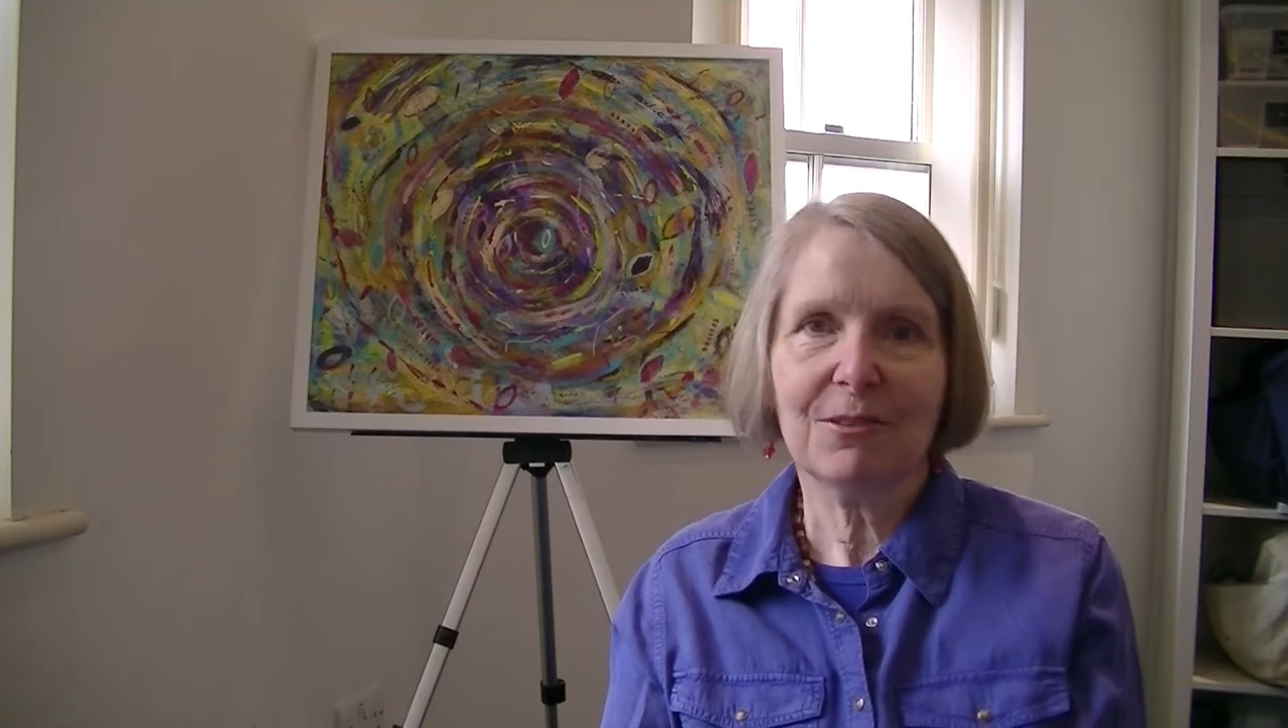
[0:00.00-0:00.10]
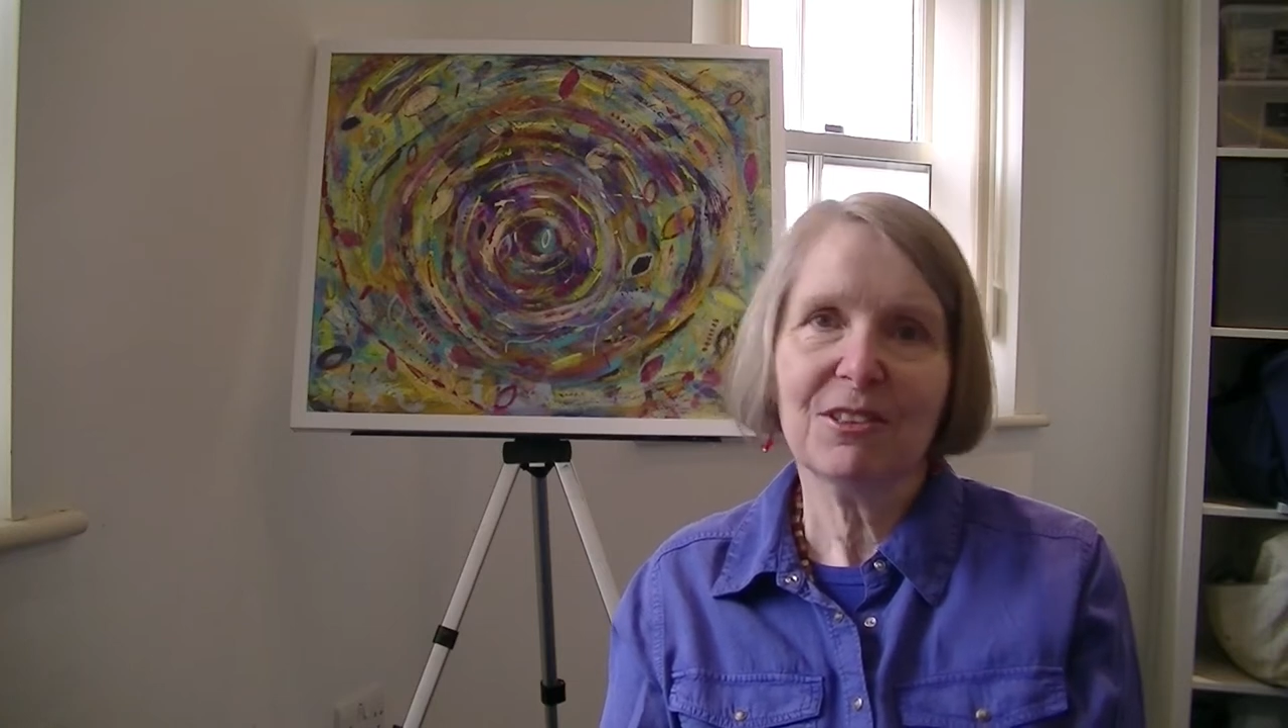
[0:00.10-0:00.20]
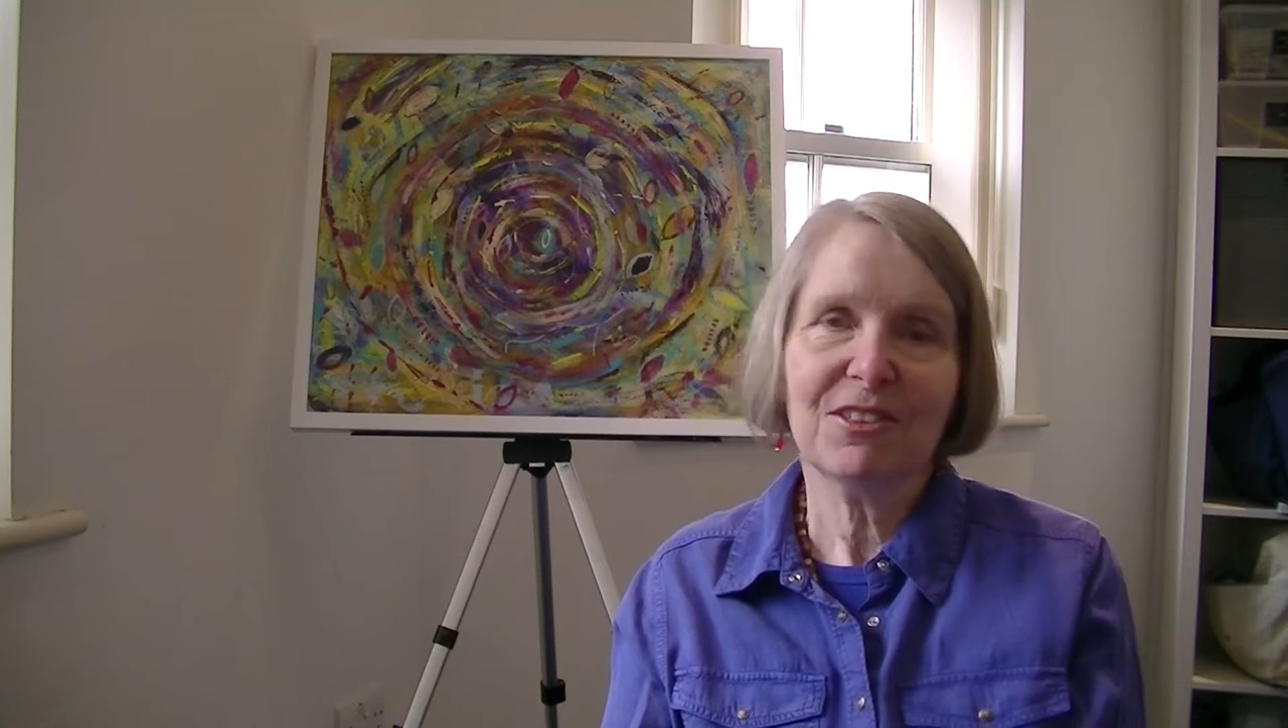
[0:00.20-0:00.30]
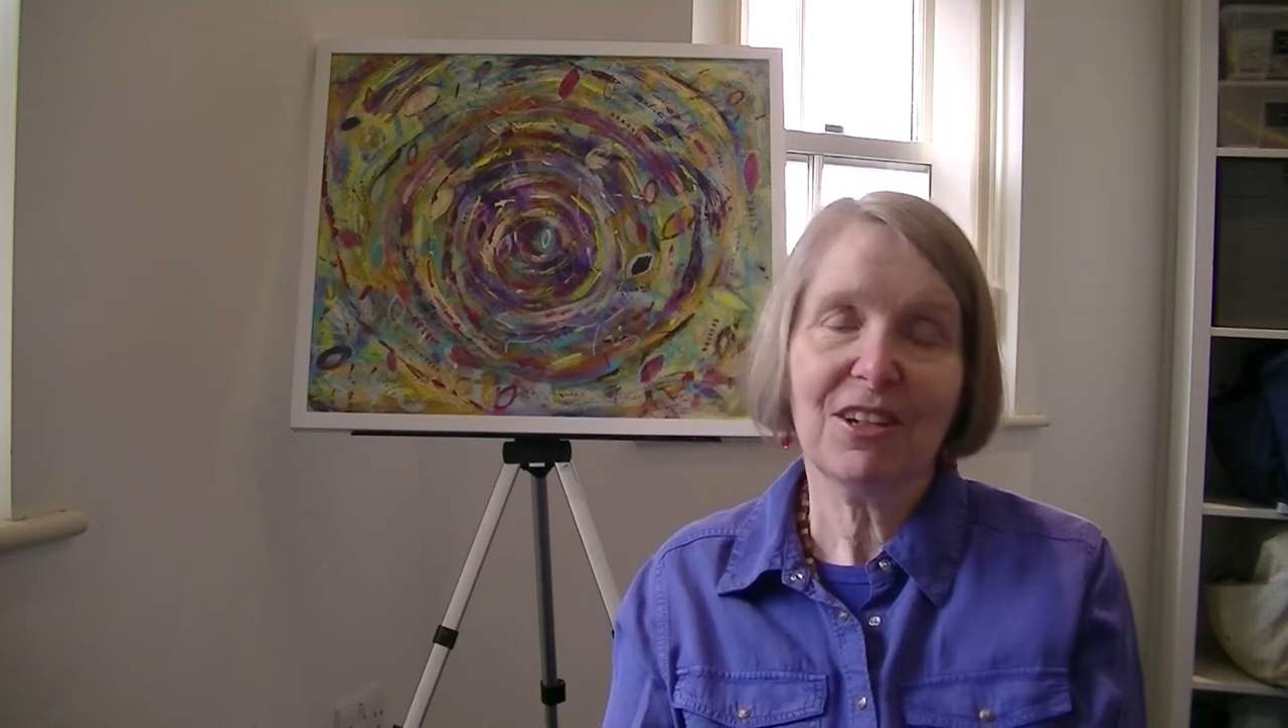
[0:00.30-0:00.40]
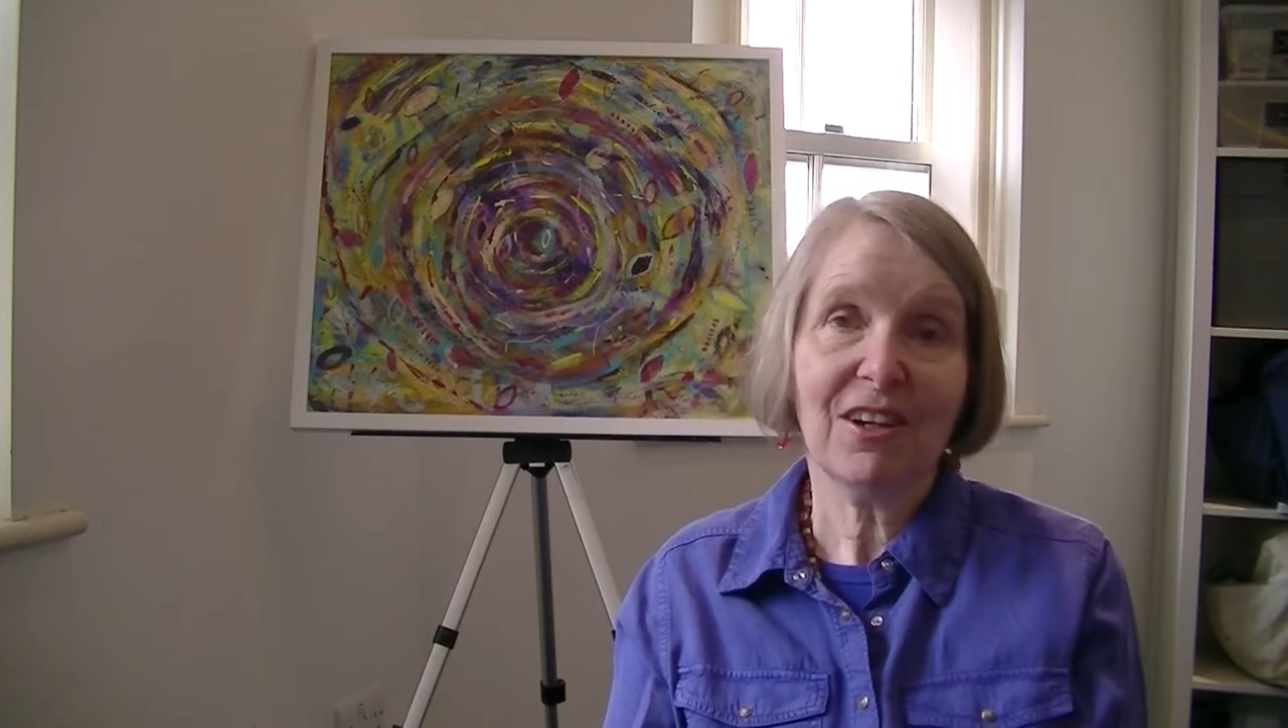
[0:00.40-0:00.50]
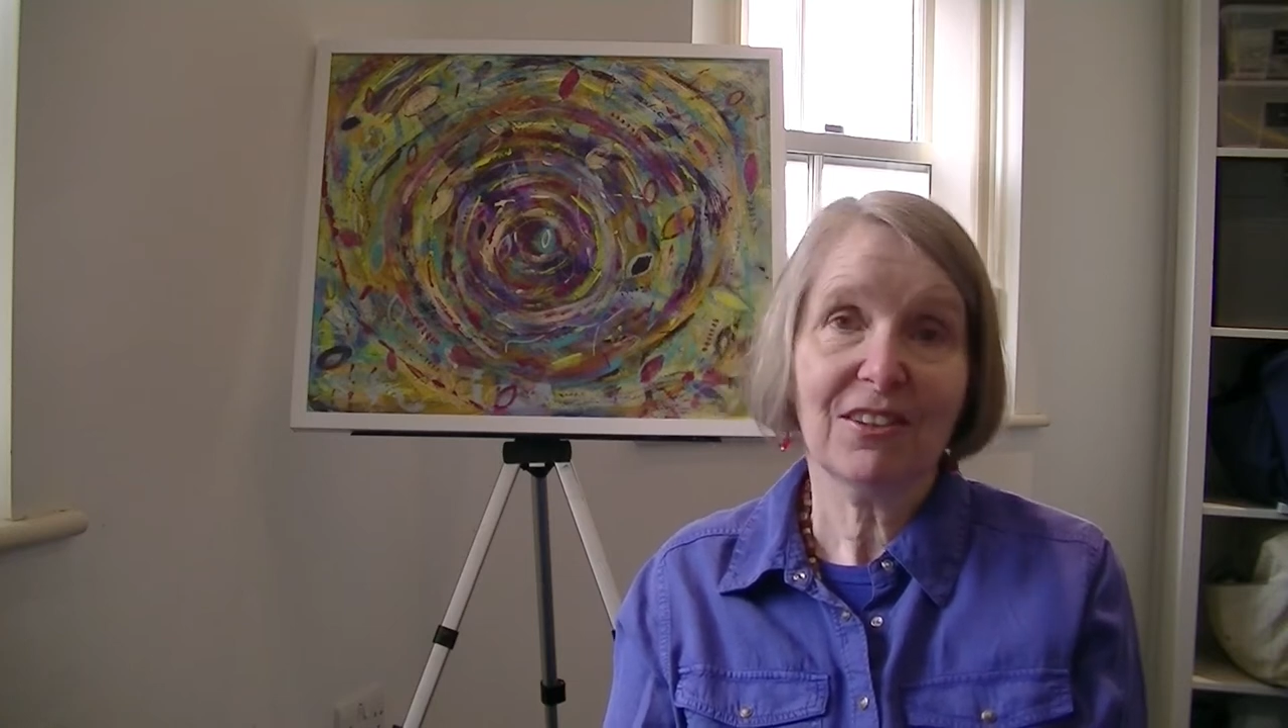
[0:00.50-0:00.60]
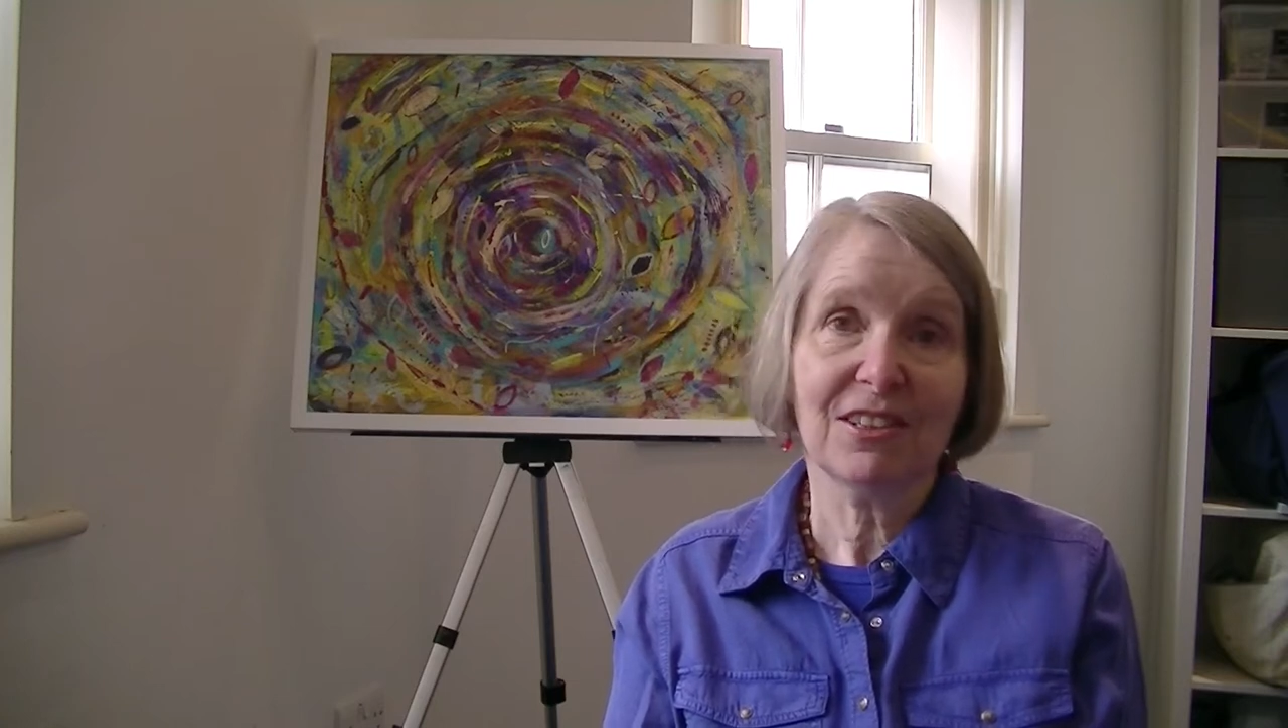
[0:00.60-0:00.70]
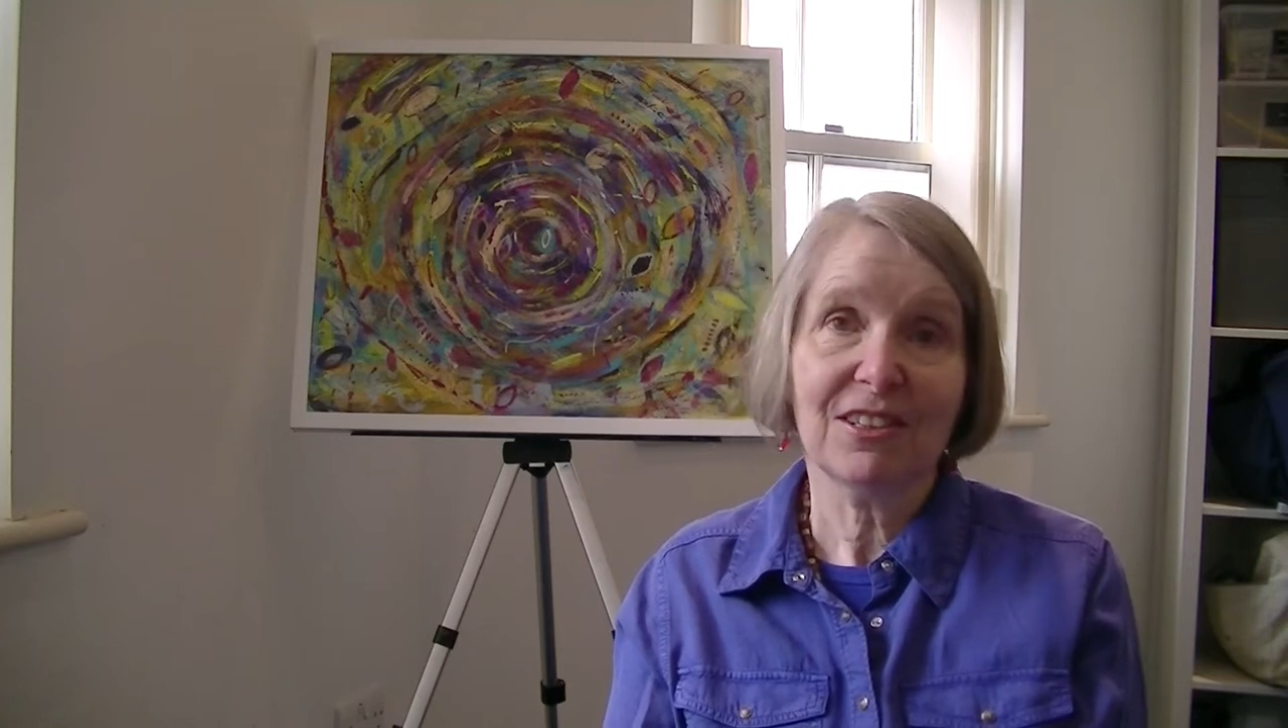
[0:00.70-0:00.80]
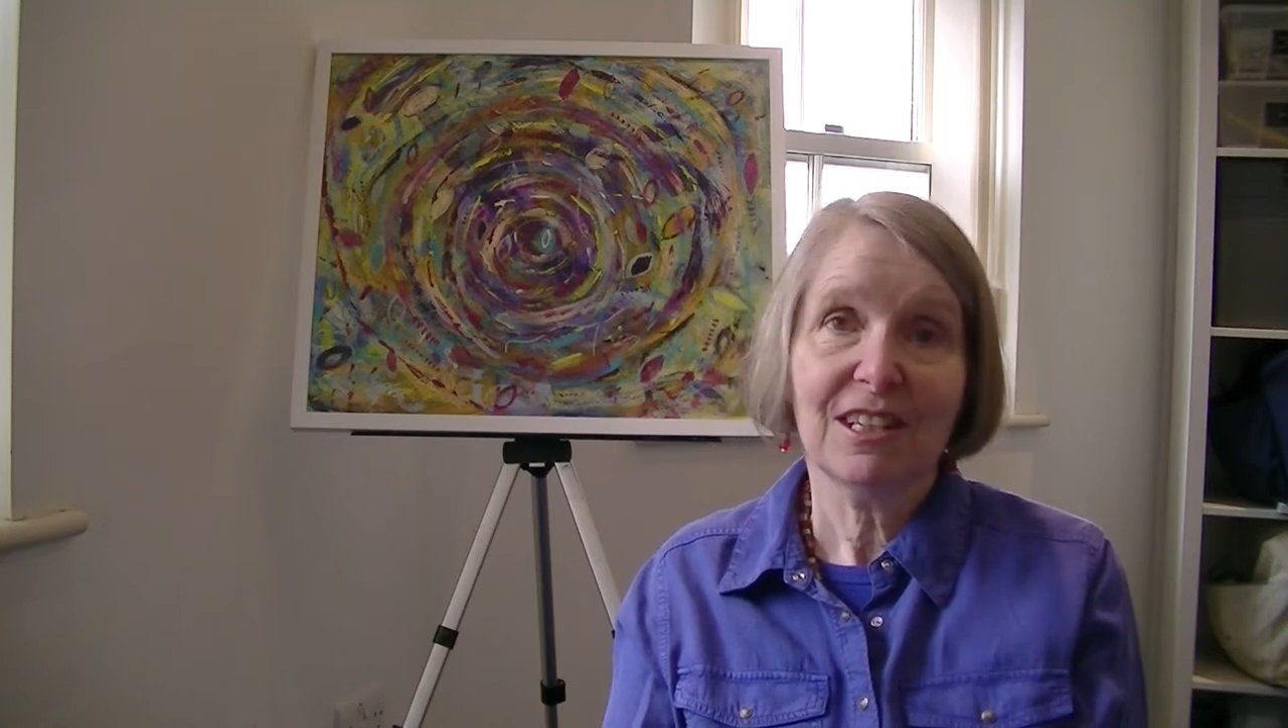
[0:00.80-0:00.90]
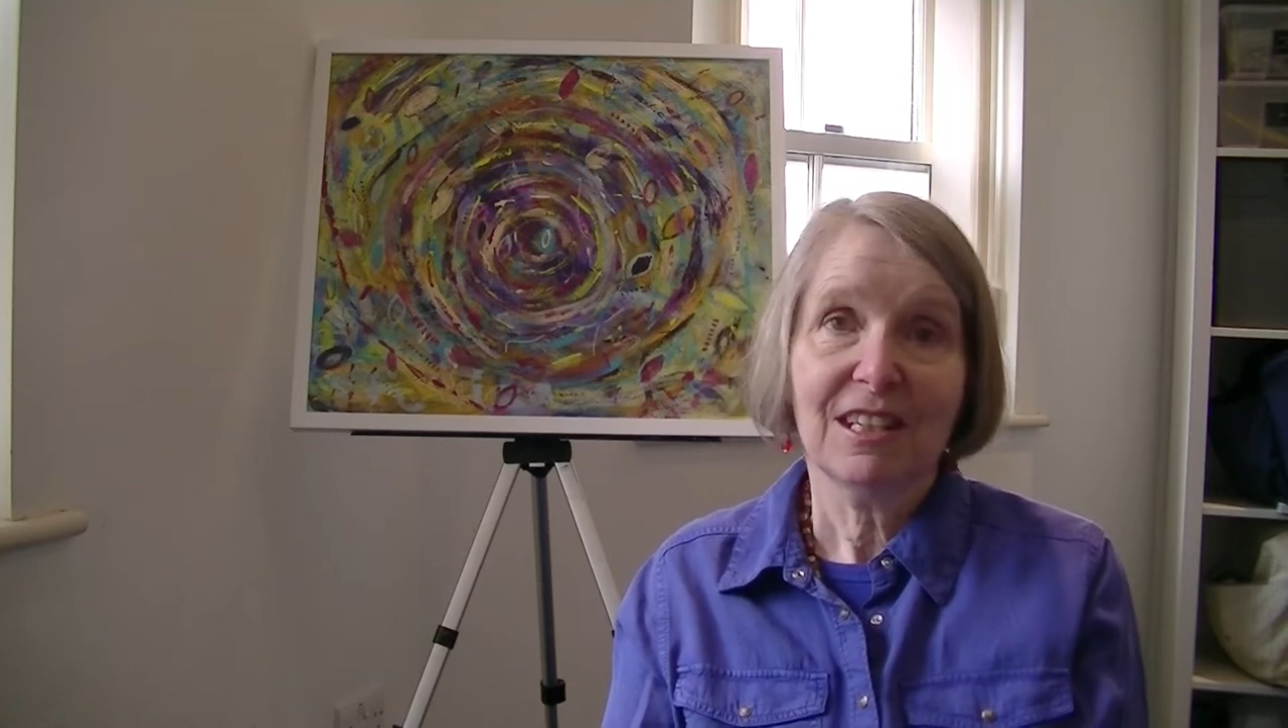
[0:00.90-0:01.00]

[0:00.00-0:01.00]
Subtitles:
which started